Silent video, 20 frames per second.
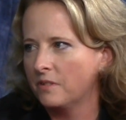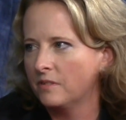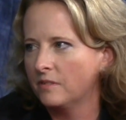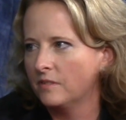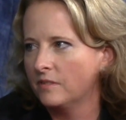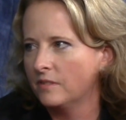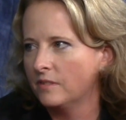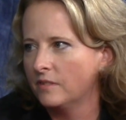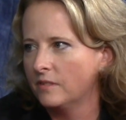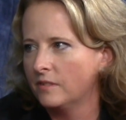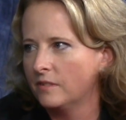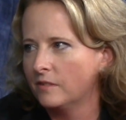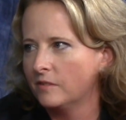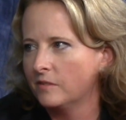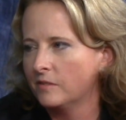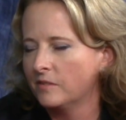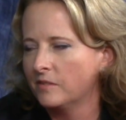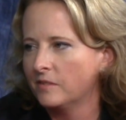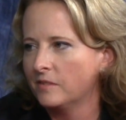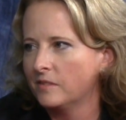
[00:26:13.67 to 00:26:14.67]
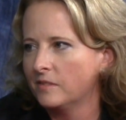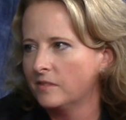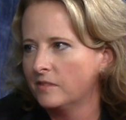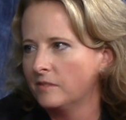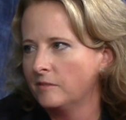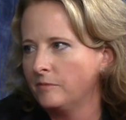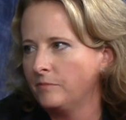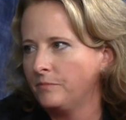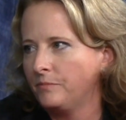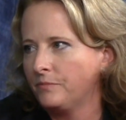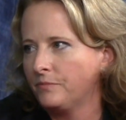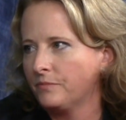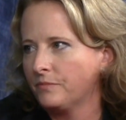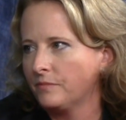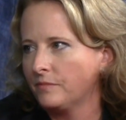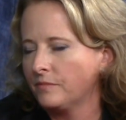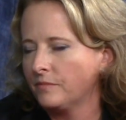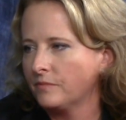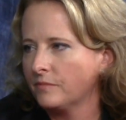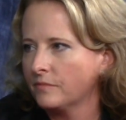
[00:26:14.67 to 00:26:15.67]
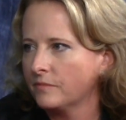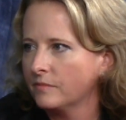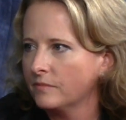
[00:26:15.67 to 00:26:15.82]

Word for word: Yeah. I know I've